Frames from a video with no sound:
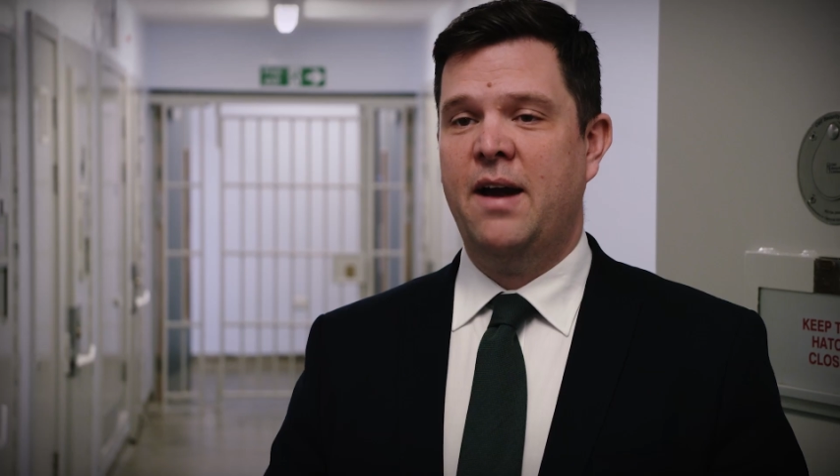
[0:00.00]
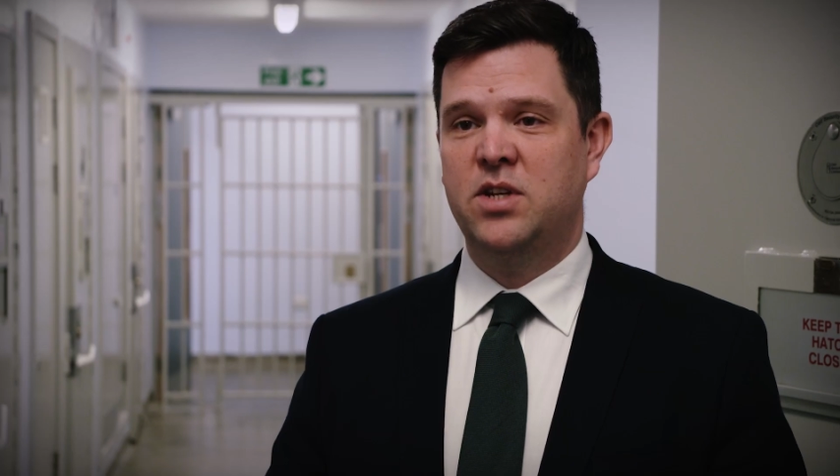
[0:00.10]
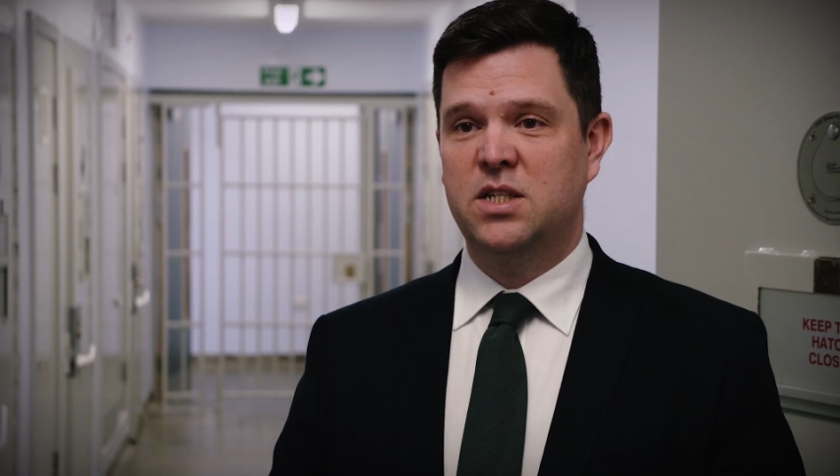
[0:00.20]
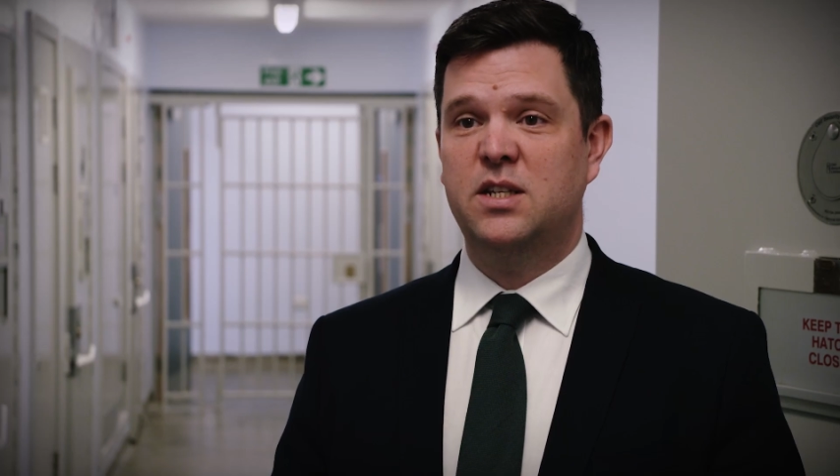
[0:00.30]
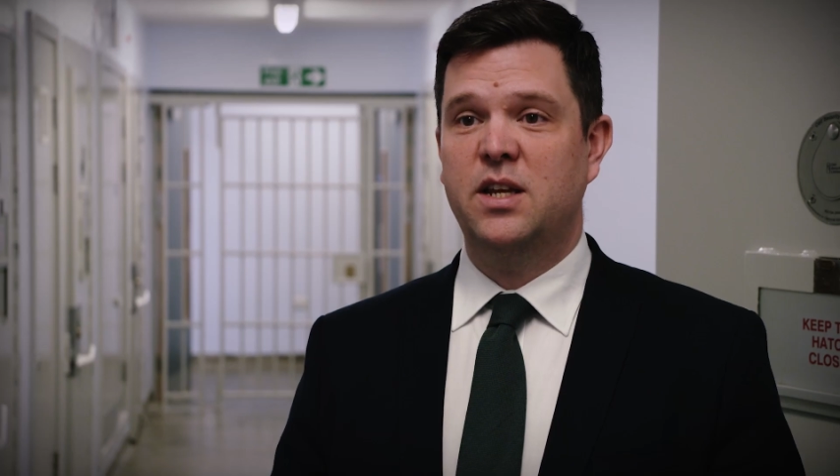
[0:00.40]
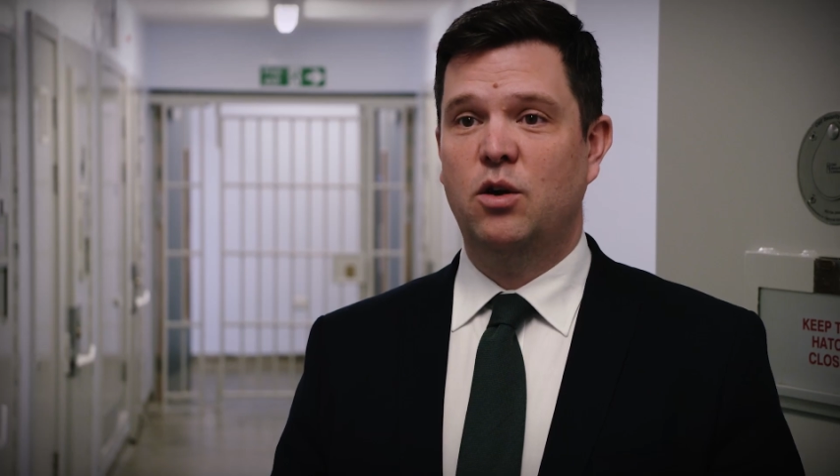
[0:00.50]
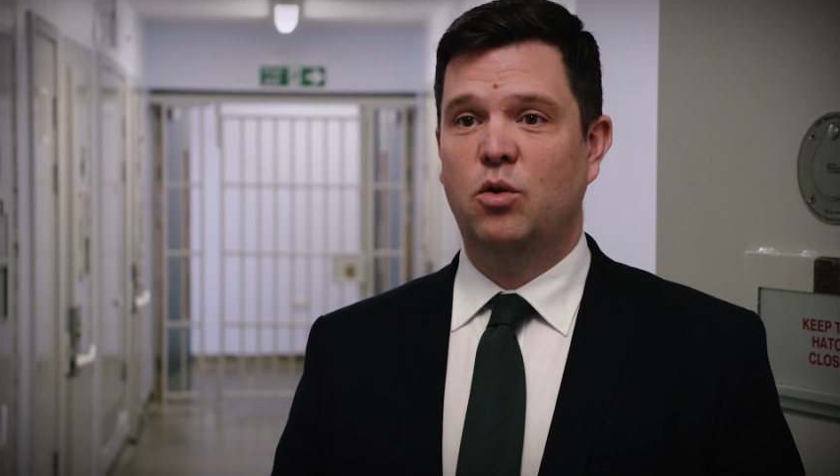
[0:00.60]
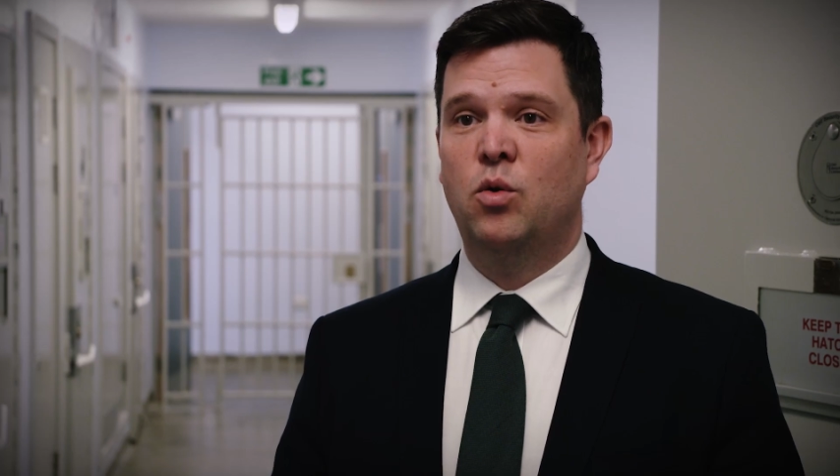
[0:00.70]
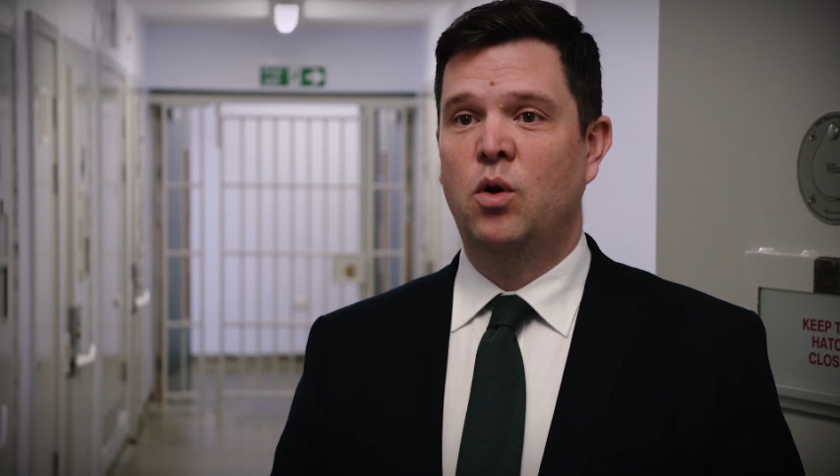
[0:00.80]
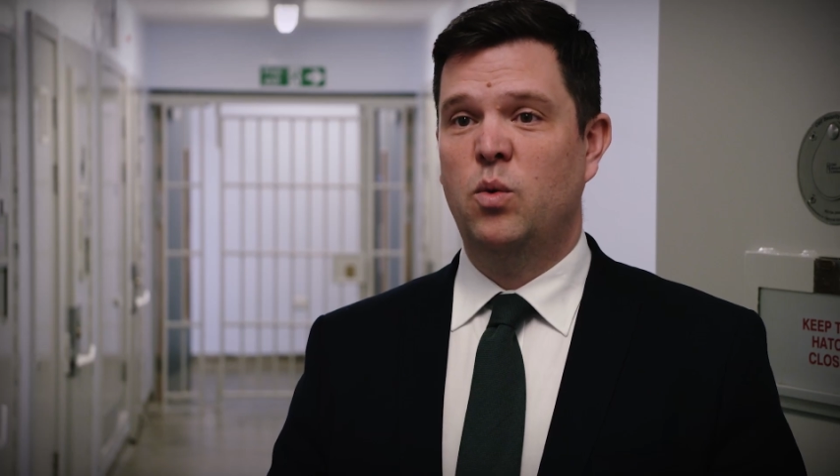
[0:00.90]
having to deal
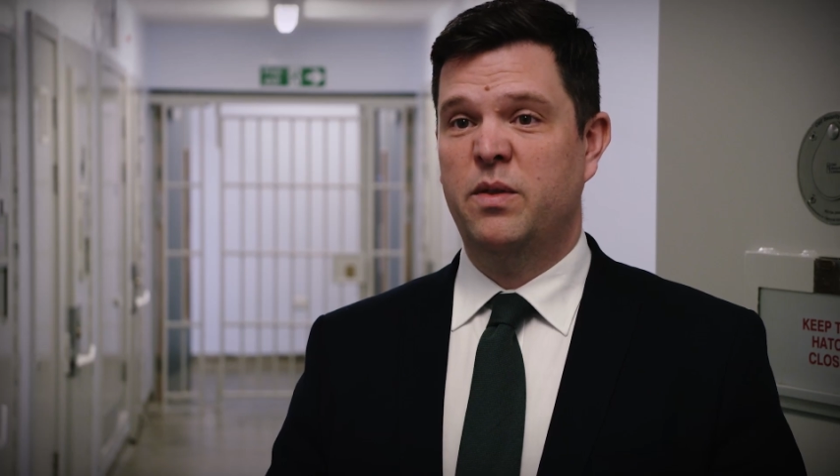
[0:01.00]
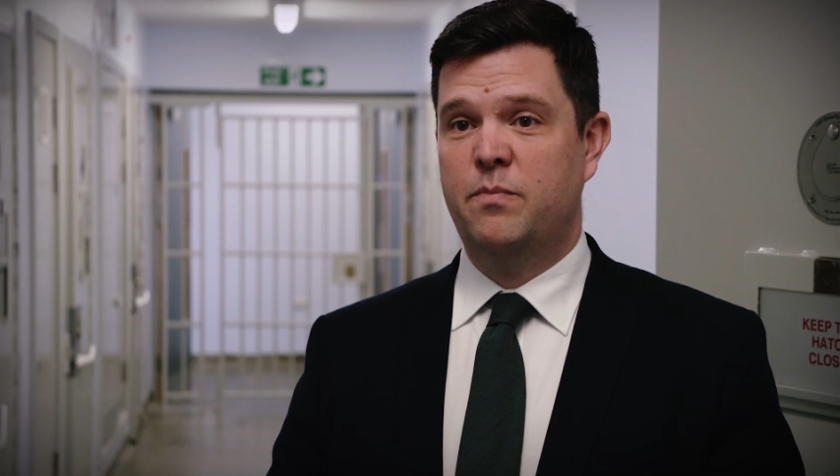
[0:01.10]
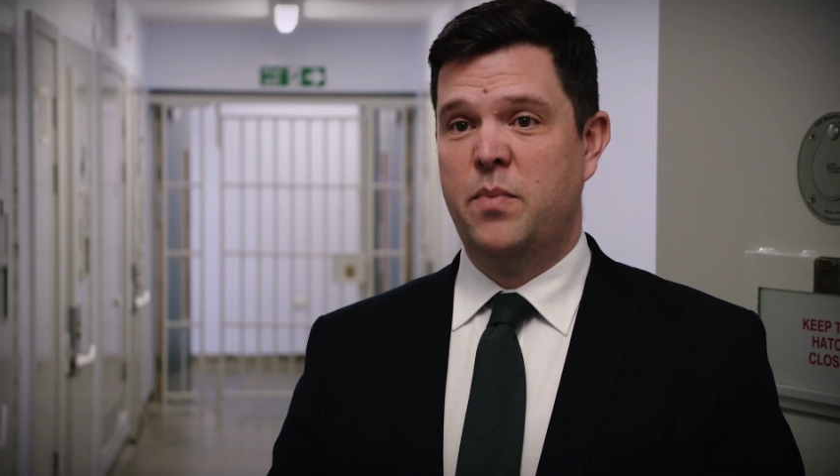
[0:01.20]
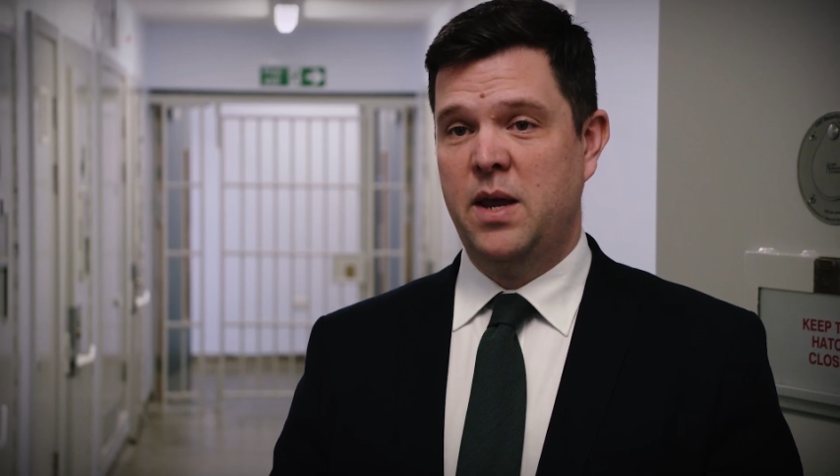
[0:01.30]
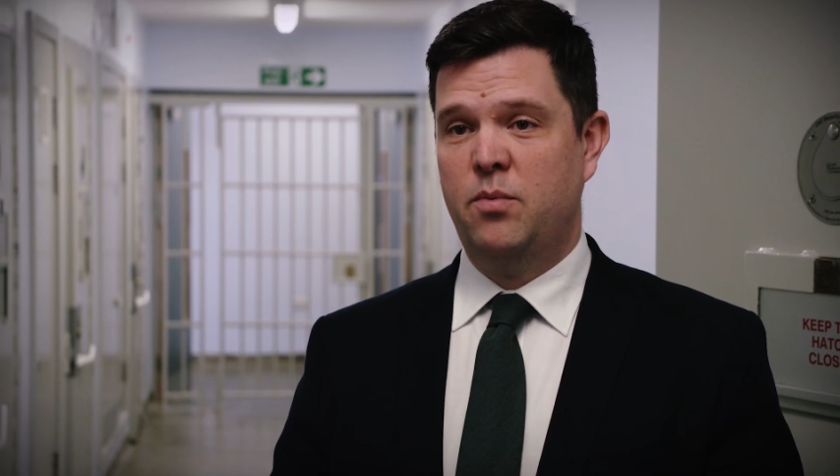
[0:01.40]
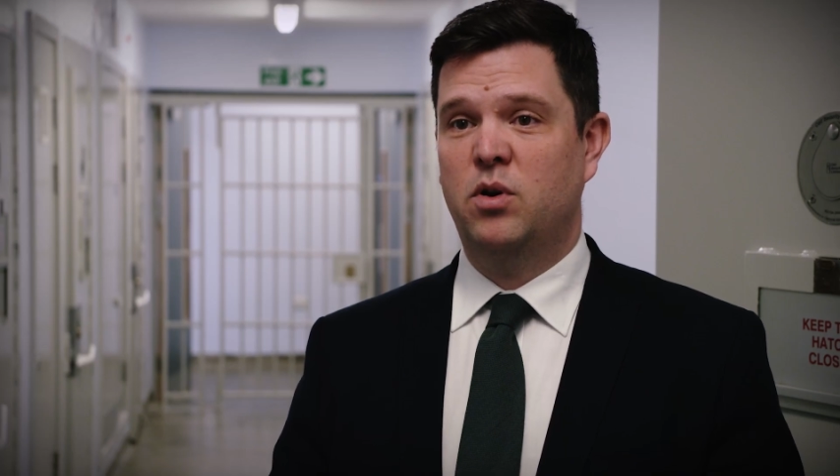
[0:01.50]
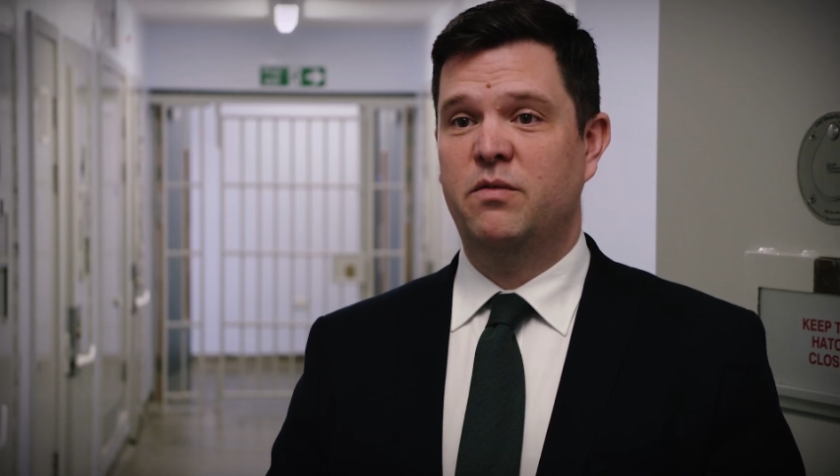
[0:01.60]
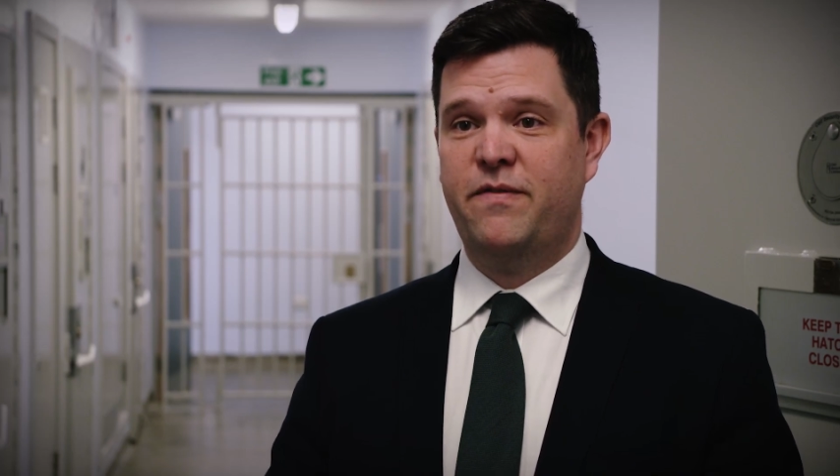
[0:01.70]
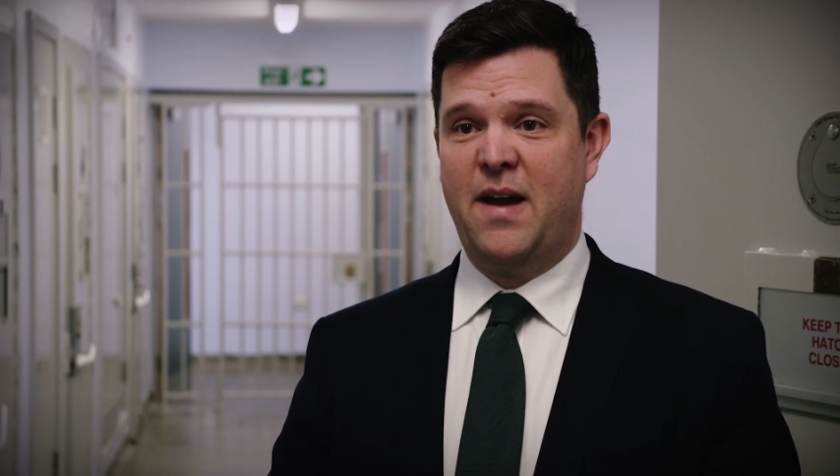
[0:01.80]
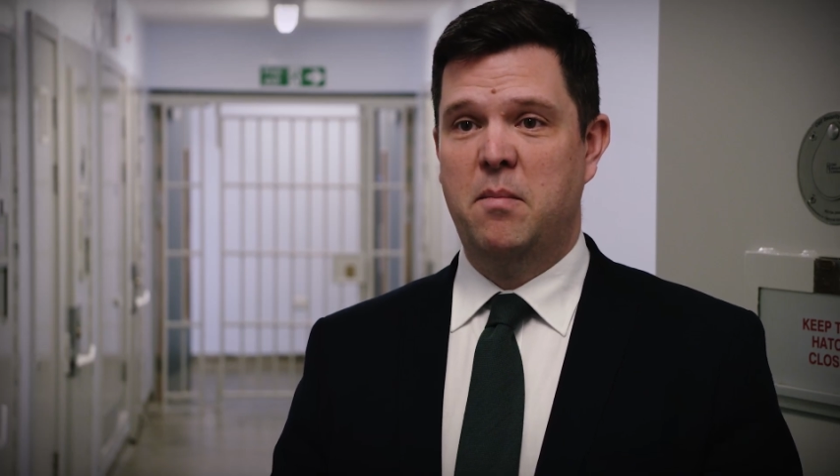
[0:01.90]
with people
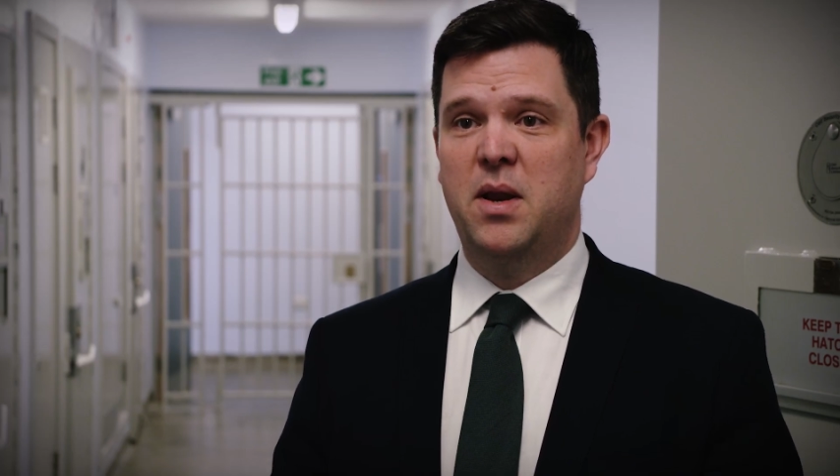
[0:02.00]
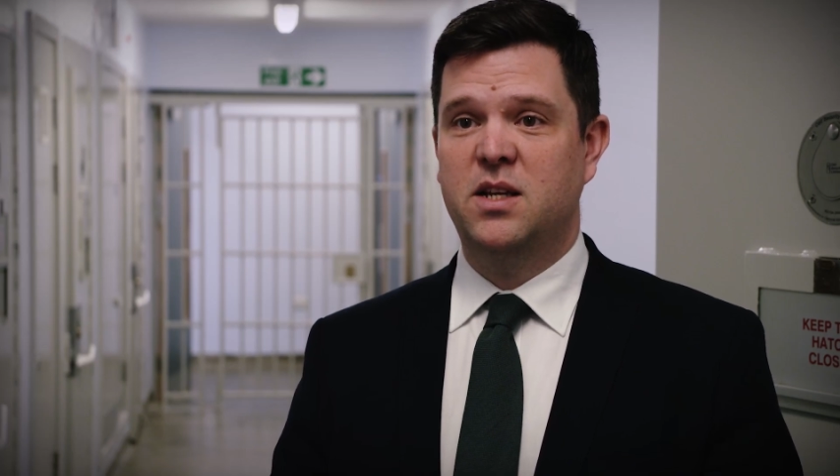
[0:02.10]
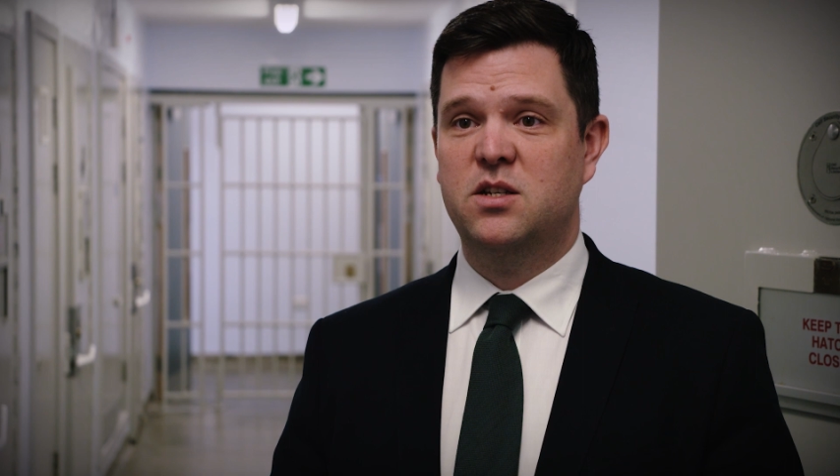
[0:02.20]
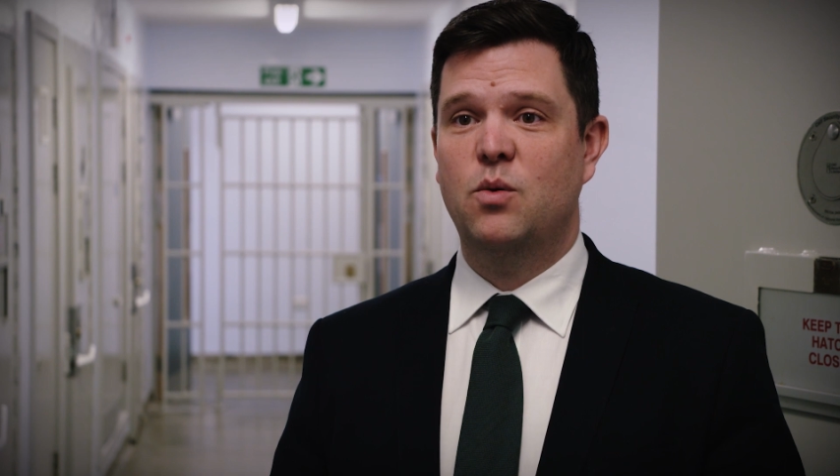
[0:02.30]
and families